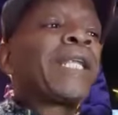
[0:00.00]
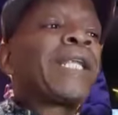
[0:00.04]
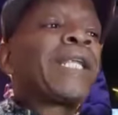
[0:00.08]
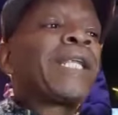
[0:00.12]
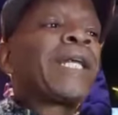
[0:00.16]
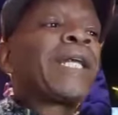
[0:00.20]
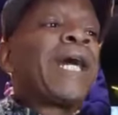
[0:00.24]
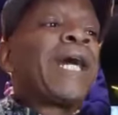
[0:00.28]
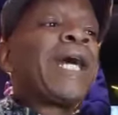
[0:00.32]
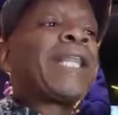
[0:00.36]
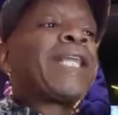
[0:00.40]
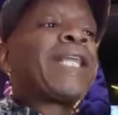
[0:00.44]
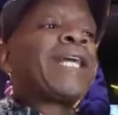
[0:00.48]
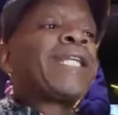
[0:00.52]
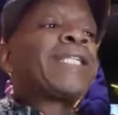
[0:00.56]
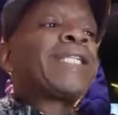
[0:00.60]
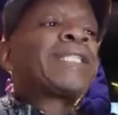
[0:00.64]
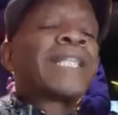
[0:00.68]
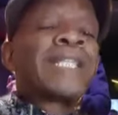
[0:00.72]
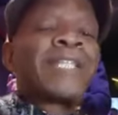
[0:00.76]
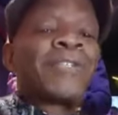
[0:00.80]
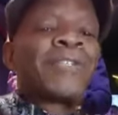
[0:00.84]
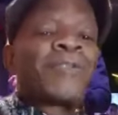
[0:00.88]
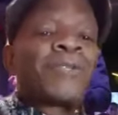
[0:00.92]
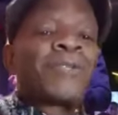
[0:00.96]
I then
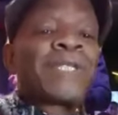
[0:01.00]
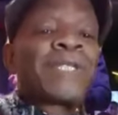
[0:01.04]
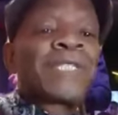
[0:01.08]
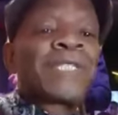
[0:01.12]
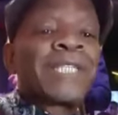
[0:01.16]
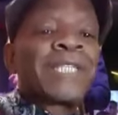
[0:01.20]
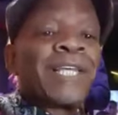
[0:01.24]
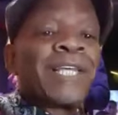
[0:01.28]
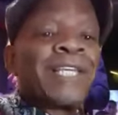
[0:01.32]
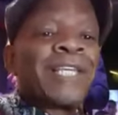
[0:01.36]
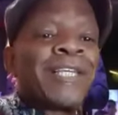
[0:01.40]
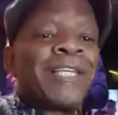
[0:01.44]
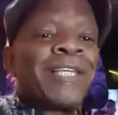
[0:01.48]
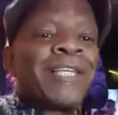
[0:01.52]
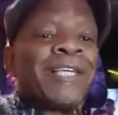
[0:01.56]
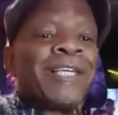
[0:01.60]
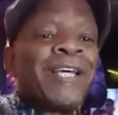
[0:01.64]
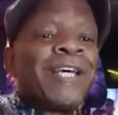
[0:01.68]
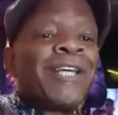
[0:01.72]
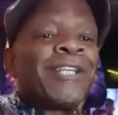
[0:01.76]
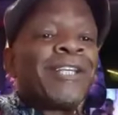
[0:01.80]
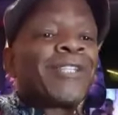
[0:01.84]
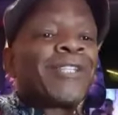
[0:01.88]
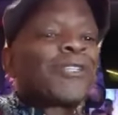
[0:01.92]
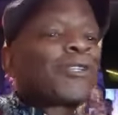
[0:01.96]
started to say
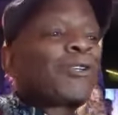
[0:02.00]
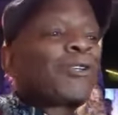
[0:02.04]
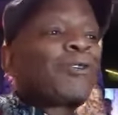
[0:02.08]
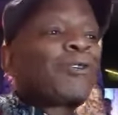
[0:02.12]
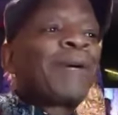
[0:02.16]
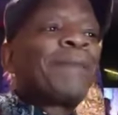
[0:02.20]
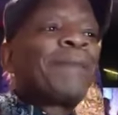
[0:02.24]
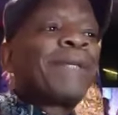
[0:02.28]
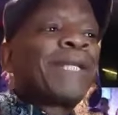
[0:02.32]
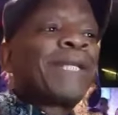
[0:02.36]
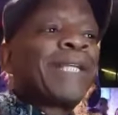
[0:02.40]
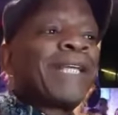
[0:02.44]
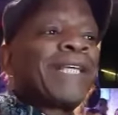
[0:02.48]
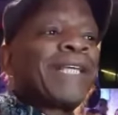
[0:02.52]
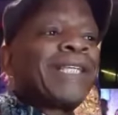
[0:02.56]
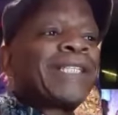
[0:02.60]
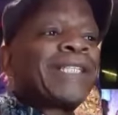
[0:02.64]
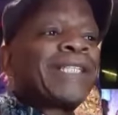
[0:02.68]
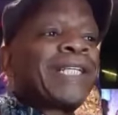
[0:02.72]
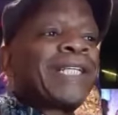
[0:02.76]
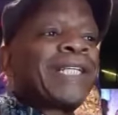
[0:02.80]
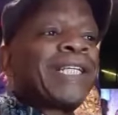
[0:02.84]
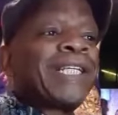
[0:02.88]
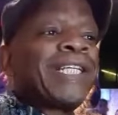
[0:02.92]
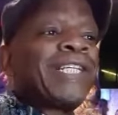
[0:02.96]
Sonwabile
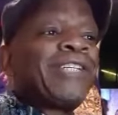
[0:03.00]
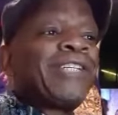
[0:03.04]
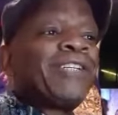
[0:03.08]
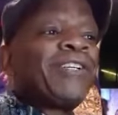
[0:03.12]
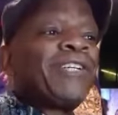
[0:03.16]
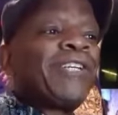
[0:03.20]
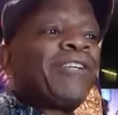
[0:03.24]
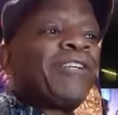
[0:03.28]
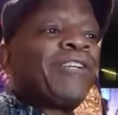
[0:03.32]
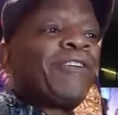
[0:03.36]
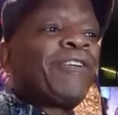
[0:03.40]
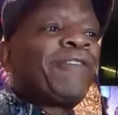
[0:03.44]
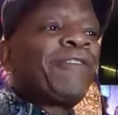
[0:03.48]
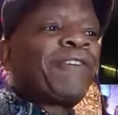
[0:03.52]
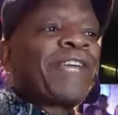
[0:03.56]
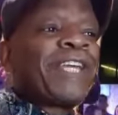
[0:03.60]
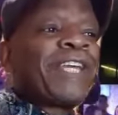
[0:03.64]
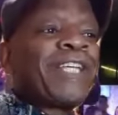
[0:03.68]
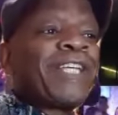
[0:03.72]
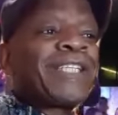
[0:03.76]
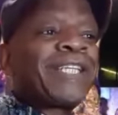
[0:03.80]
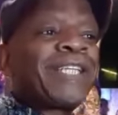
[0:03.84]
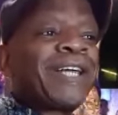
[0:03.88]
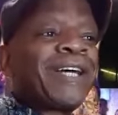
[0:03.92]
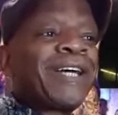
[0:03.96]
is an in,
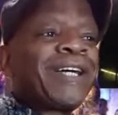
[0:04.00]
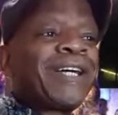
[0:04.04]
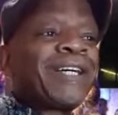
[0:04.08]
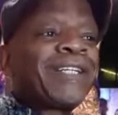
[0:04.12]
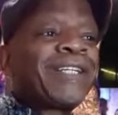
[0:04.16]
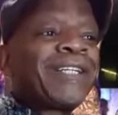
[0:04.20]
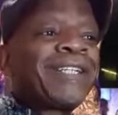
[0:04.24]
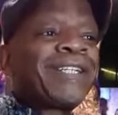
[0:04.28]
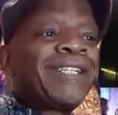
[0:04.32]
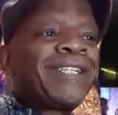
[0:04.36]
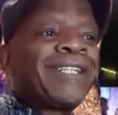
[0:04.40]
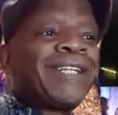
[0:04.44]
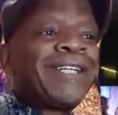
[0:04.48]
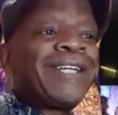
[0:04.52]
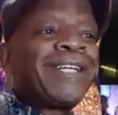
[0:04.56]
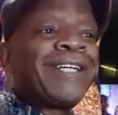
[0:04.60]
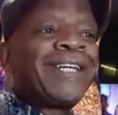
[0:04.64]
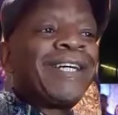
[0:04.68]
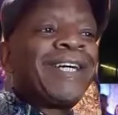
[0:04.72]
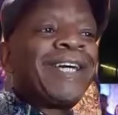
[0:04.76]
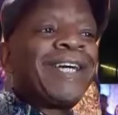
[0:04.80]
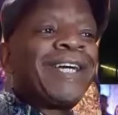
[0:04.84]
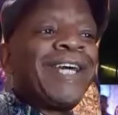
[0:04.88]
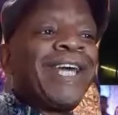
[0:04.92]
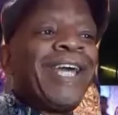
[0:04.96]
innovator,
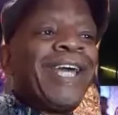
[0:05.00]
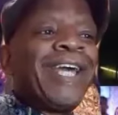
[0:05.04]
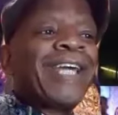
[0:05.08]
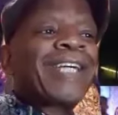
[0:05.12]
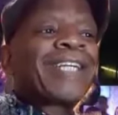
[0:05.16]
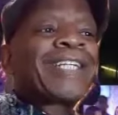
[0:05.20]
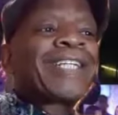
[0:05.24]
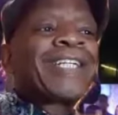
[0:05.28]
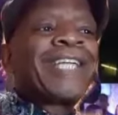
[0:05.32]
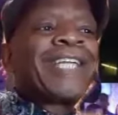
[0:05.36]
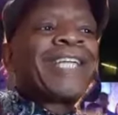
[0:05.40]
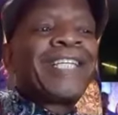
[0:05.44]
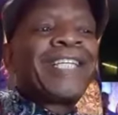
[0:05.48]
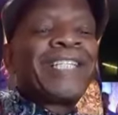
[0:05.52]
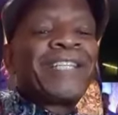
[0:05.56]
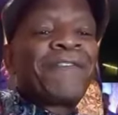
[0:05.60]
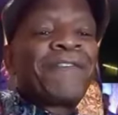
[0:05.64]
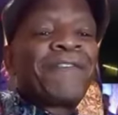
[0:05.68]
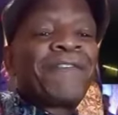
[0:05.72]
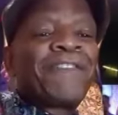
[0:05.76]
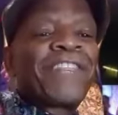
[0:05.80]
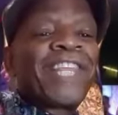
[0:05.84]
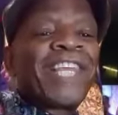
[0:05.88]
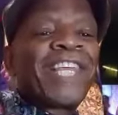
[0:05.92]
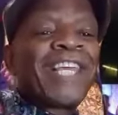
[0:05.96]
a
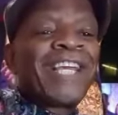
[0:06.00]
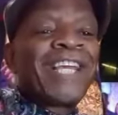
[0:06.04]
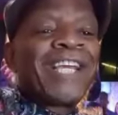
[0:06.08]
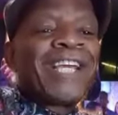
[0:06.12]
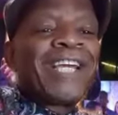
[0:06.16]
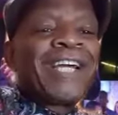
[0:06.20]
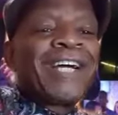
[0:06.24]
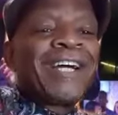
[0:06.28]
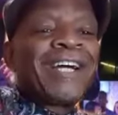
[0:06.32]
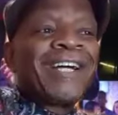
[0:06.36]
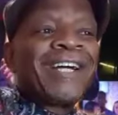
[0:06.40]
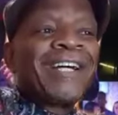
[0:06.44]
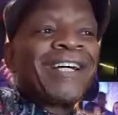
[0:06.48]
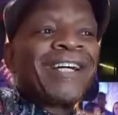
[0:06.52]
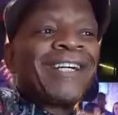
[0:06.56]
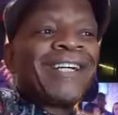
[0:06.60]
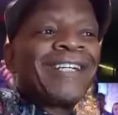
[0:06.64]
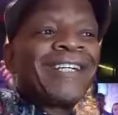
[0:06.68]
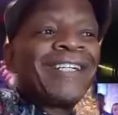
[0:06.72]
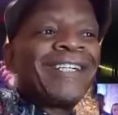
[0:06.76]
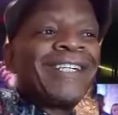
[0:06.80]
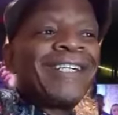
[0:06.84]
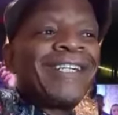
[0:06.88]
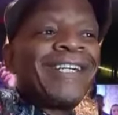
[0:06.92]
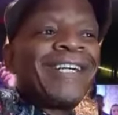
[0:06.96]
creative thinker,
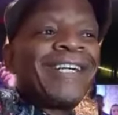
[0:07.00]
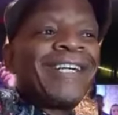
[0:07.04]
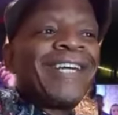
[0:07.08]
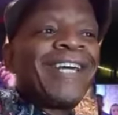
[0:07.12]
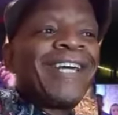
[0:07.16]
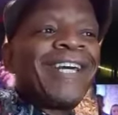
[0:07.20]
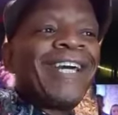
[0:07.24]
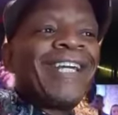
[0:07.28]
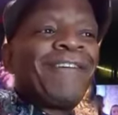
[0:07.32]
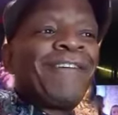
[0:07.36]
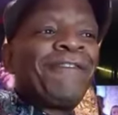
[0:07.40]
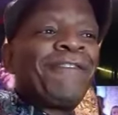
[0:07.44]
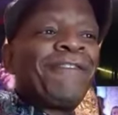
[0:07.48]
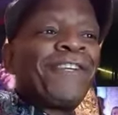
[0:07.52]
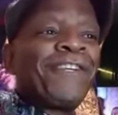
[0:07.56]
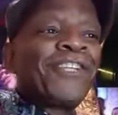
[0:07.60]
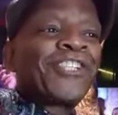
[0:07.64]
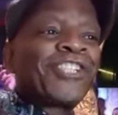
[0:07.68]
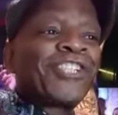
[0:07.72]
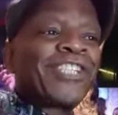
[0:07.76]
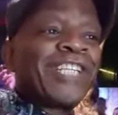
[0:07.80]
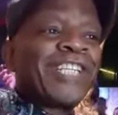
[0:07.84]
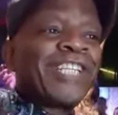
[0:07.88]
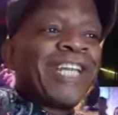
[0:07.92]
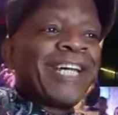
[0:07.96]
and a
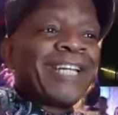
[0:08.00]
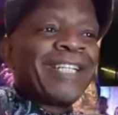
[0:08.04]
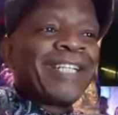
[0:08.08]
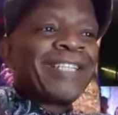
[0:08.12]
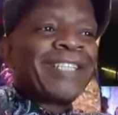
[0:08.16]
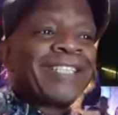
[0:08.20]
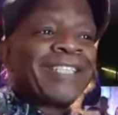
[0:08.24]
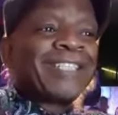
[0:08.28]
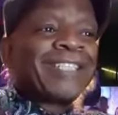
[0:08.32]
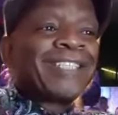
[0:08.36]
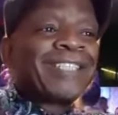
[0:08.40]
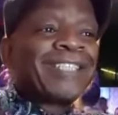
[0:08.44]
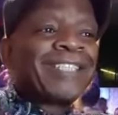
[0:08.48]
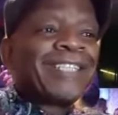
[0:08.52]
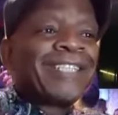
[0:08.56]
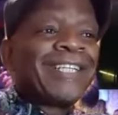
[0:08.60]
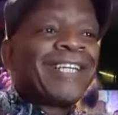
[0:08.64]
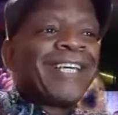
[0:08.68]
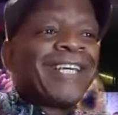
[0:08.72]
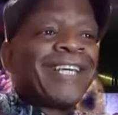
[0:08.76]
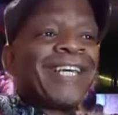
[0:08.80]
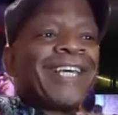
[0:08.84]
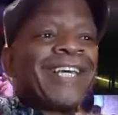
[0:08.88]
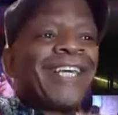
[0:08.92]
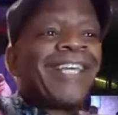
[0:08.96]
visionary.
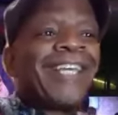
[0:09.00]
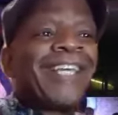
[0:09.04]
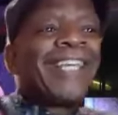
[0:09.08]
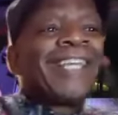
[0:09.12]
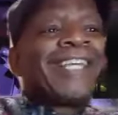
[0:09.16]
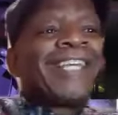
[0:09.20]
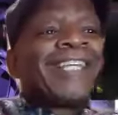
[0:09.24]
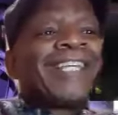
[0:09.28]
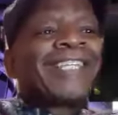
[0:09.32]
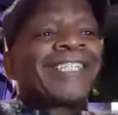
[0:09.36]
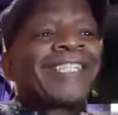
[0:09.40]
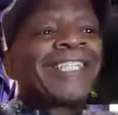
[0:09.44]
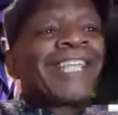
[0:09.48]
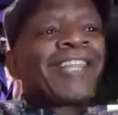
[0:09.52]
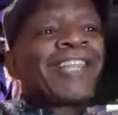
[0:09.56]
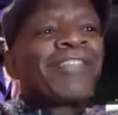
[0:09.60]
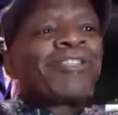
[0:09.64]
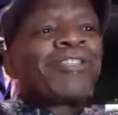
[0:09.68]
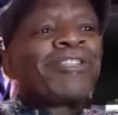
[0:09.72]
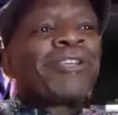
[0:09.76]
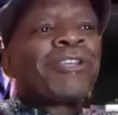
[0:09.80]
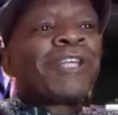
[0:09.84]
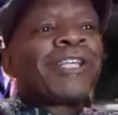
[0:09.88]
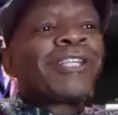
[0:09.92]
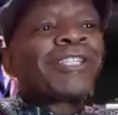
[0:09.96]
He is a,
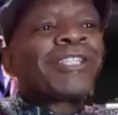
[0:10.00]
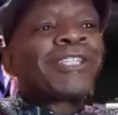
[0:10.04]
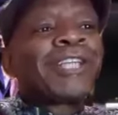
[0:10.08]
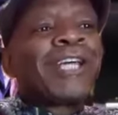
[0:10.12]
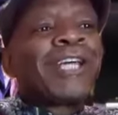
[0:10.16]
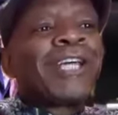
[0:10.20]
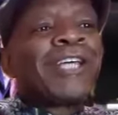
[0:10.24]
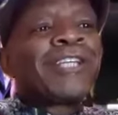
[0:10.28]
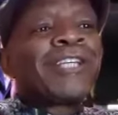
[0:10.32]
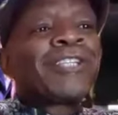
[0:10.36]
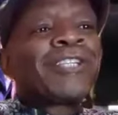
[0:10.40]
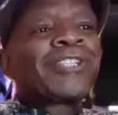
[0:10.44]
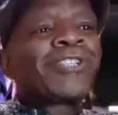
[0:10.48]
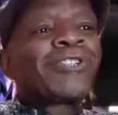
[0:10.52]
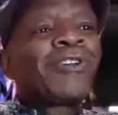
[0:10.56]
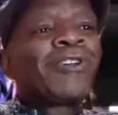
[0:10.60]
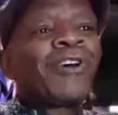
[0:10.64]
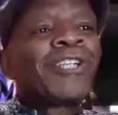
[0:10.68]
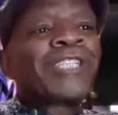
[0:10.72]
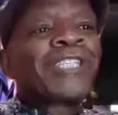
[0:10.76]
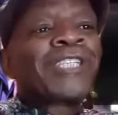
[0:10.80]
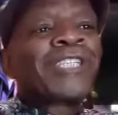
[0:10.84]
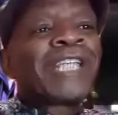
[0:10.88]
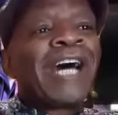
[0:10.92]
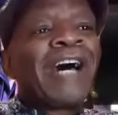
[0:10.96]
a
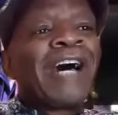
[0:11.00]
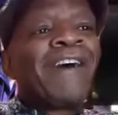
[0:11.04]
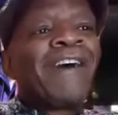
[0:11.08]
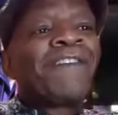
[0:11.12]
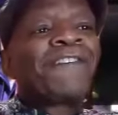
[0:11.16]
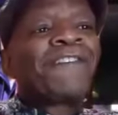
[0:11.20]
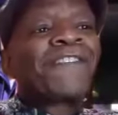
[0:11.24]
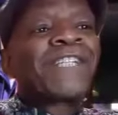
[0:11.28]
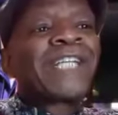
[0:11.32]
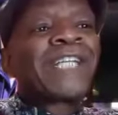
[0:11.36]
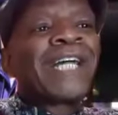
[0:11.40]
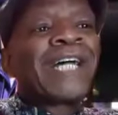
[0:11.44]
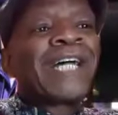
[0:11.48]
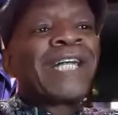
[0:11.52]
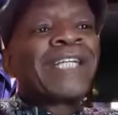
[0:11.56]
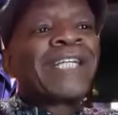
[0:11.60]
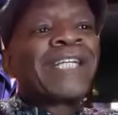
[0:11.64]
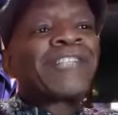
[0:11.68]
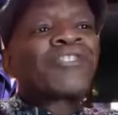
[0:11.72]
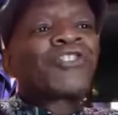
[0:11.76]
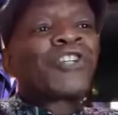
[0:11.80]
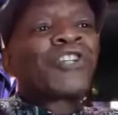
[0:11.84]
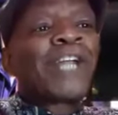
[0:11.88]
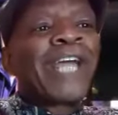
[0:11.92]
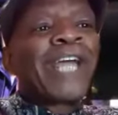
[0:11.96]
sought after
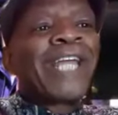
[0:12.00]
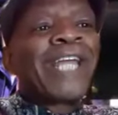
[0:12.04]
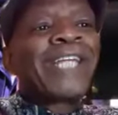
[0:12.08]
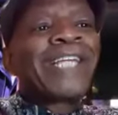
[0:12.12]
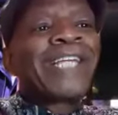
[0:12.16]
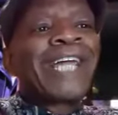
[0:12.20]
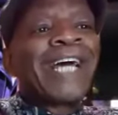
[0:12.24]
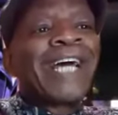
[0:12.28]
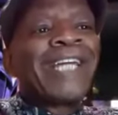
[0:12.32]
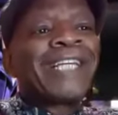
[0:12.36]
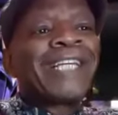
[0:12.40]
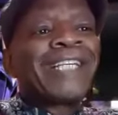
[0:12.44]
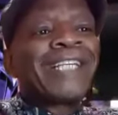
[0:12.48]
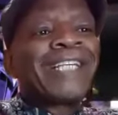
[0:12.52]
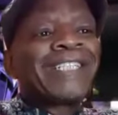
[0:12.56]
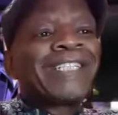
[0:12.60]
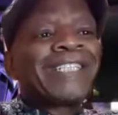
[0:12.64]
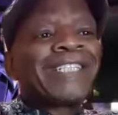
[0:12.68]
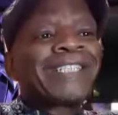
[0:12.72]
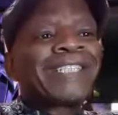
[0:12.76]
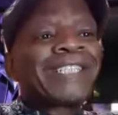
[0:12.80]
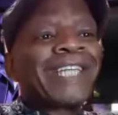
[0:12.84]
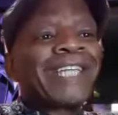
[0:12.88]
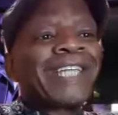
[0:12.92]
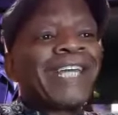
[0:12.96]
trend
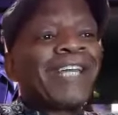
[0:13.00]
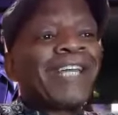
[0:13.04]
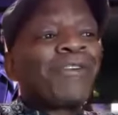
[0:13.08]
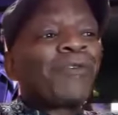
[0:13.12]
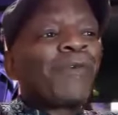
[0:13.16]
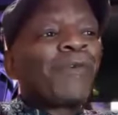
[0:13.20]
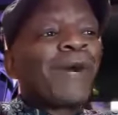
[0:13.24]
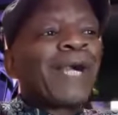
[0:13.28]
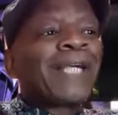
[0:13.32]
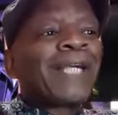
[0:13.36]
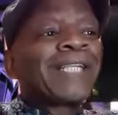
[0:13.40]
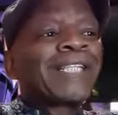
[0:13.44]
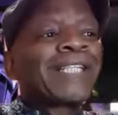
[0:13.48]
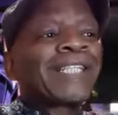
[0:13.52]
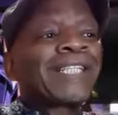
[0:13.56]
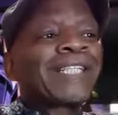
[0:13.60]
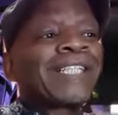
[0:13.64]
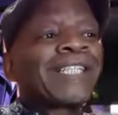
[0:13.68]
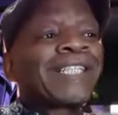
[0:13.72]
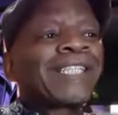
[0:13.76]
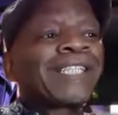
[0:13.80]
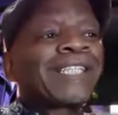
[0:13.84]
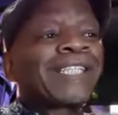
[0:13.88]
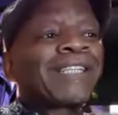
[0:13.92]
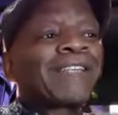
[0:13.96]
analyst, and while his